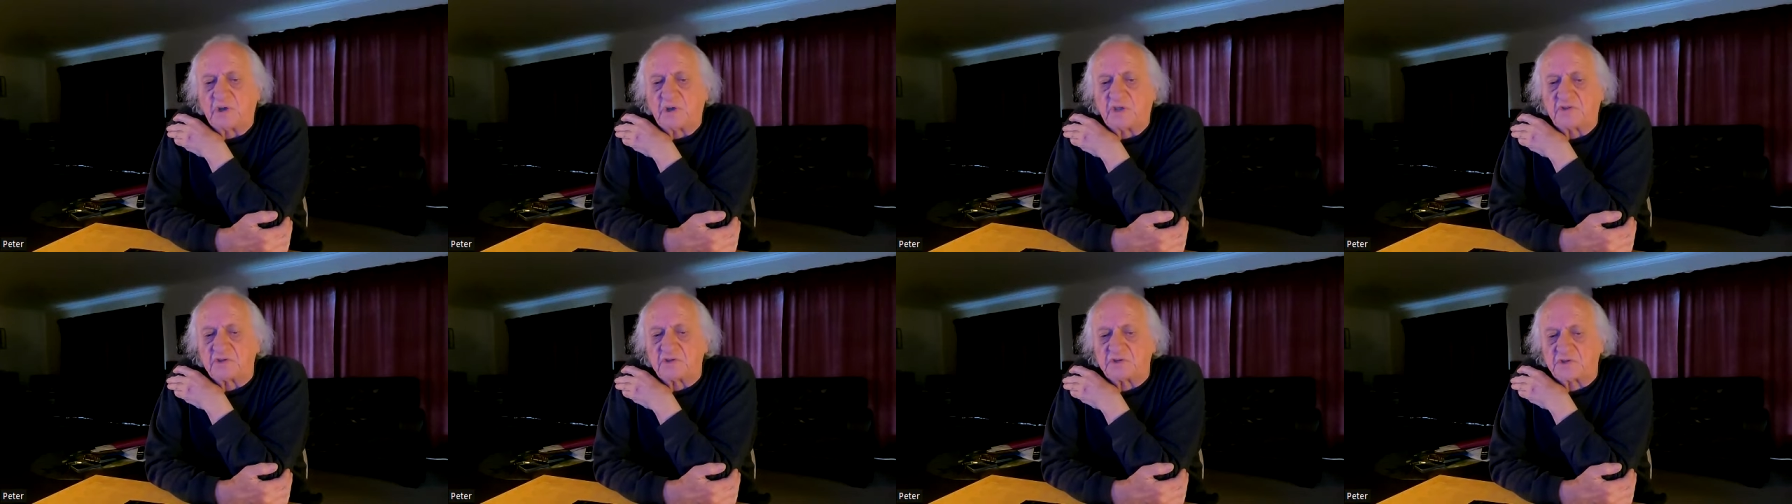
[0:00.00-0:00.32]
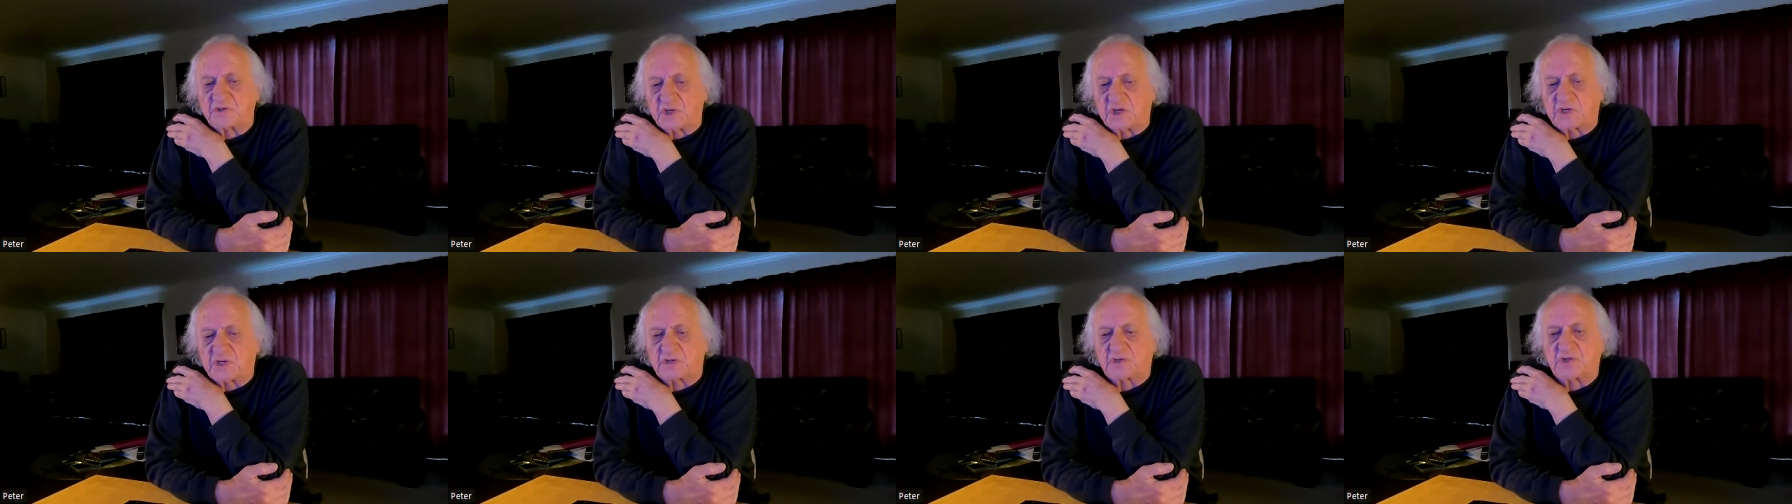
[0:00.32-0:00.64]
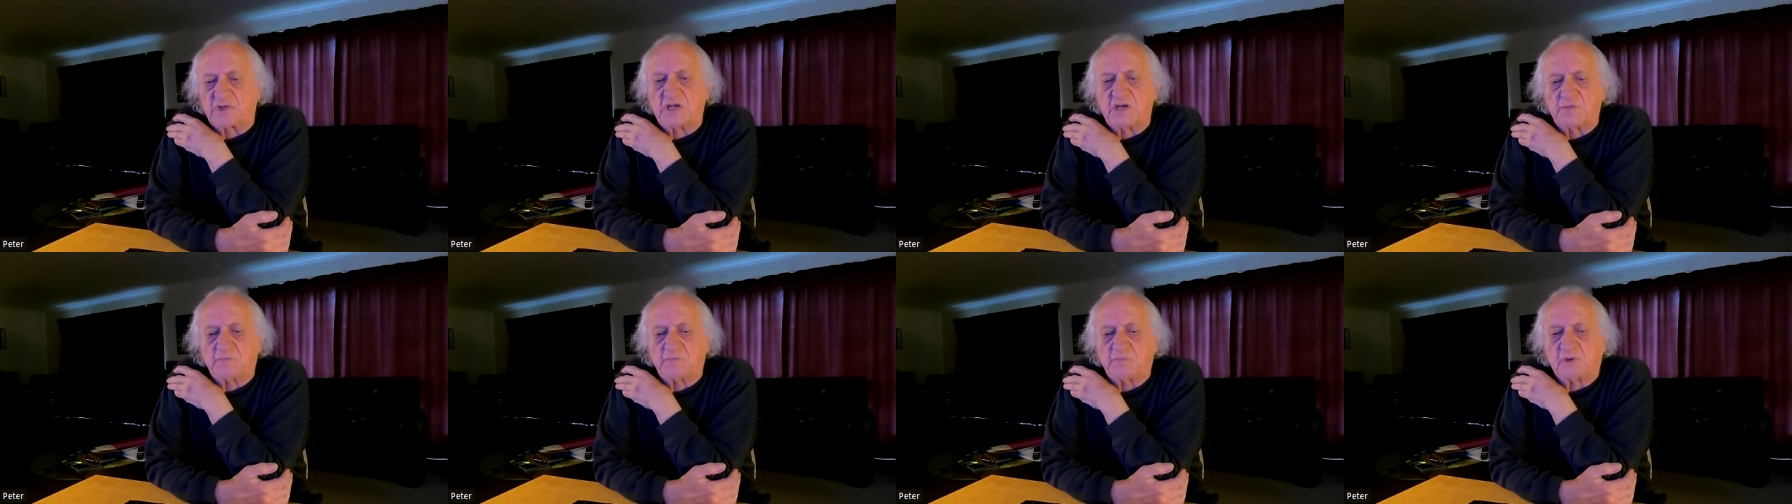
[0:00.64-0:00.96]
the
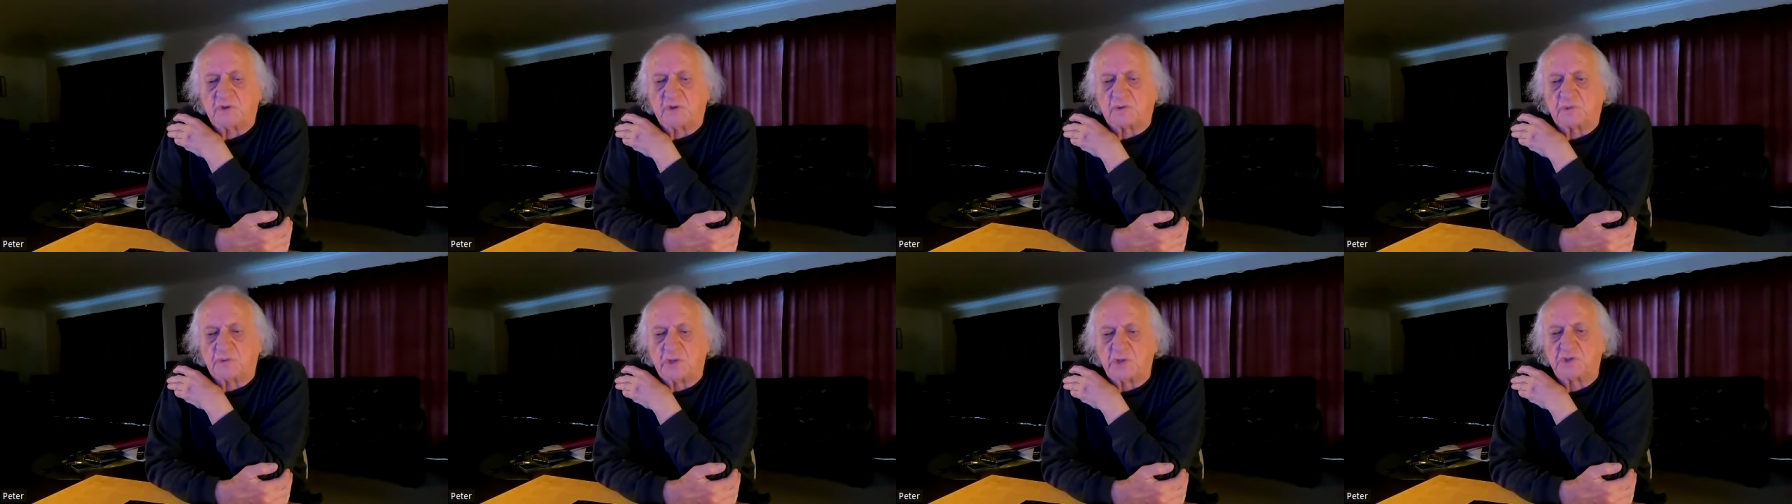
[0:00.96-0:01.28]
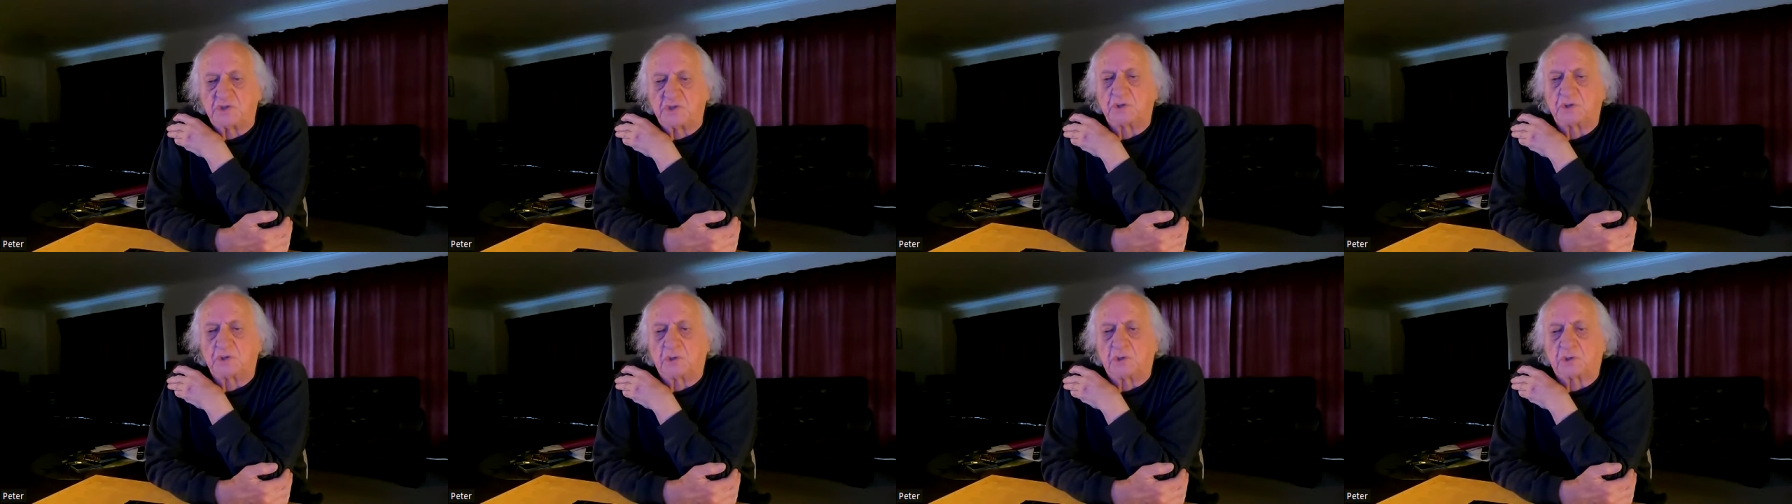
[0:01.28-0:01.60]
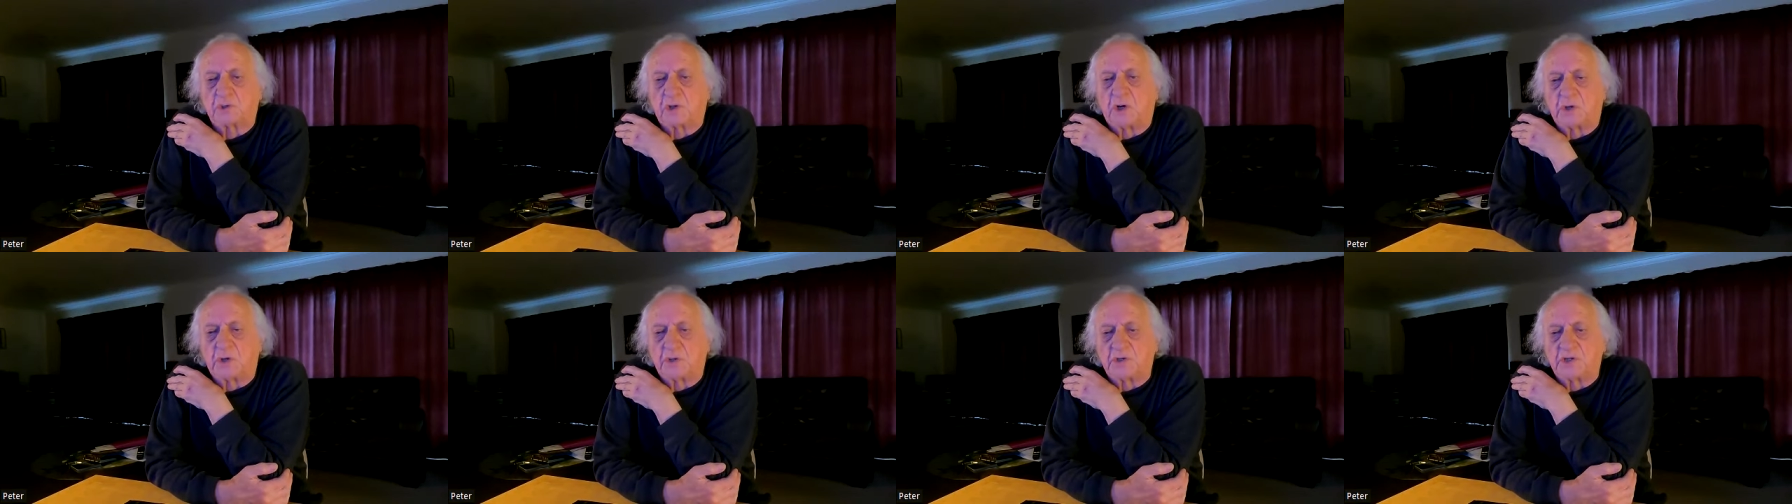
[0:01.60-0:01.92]
16 mil original
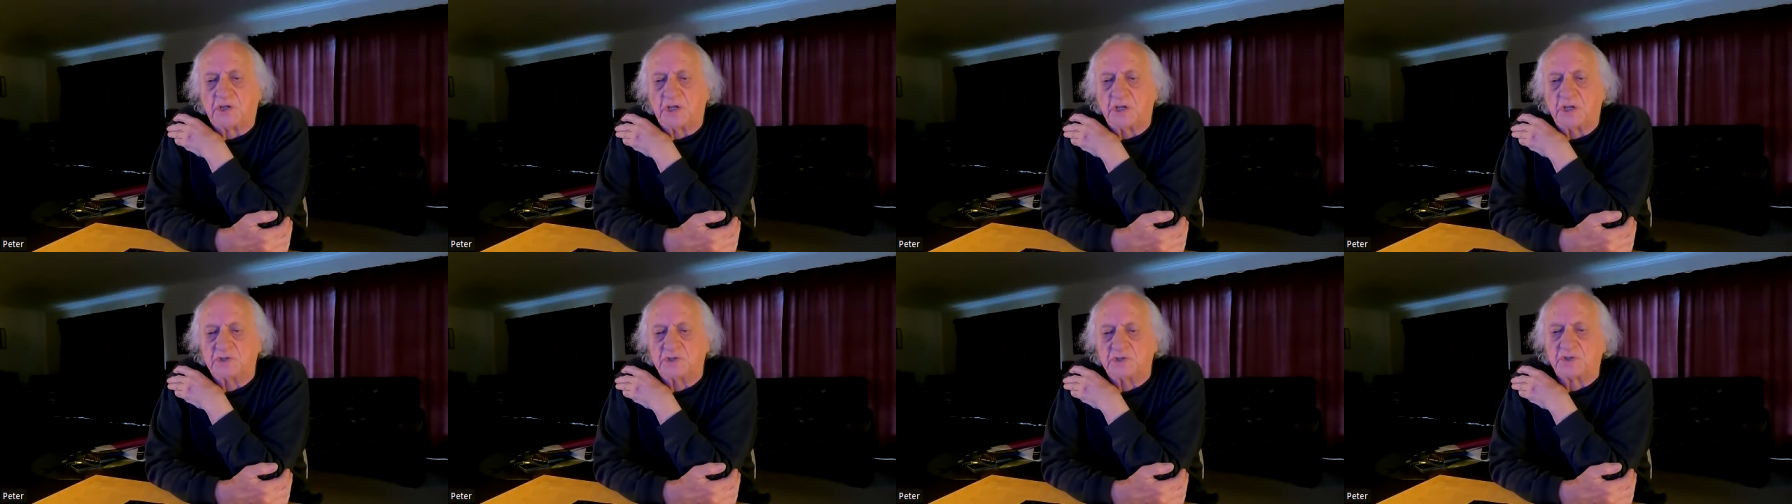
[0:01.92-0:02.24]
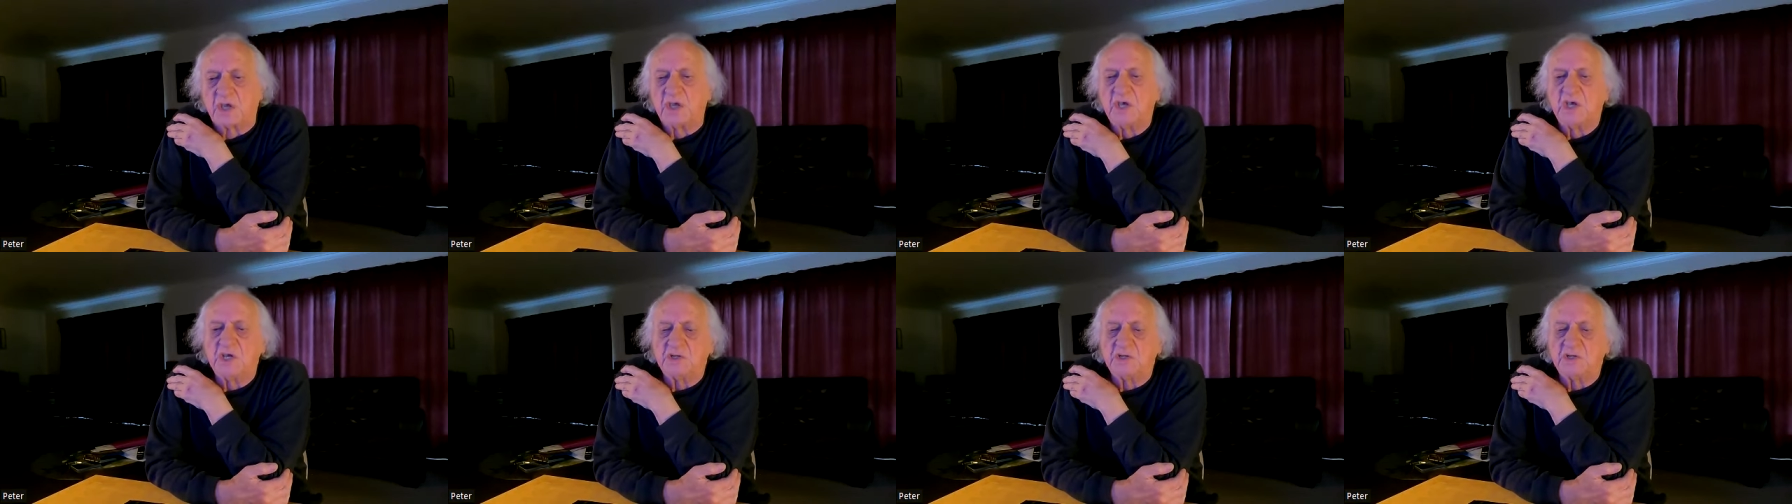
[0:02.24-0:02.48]
on his